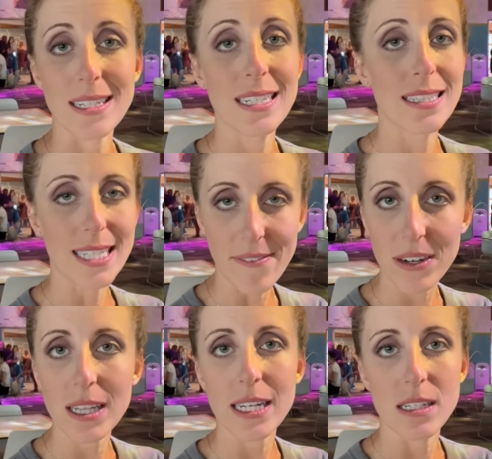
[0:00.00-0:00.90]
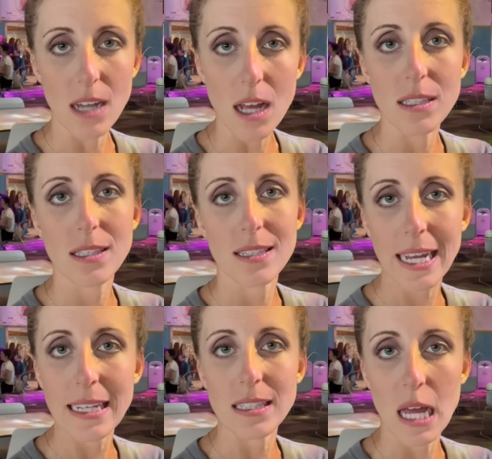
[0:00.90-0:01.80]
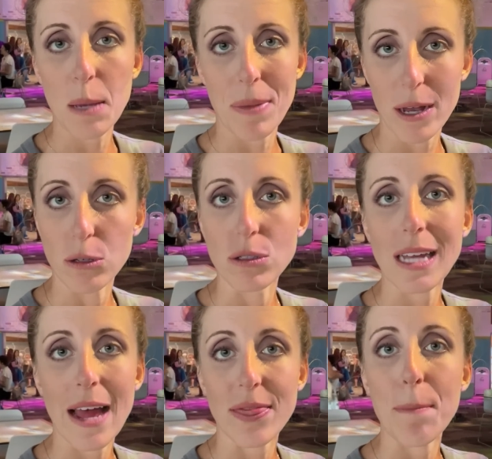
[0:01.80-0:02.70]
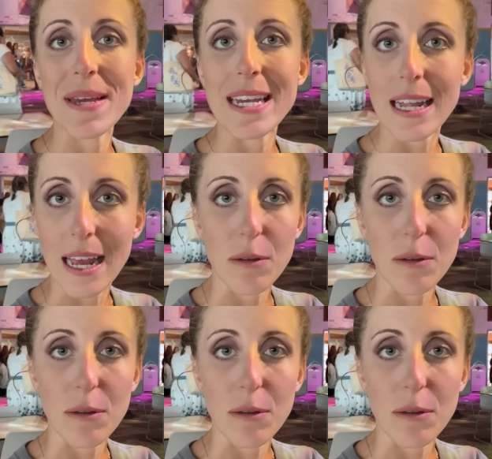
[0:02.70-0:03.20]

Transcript: It definitely does taste like pickles at the beginning.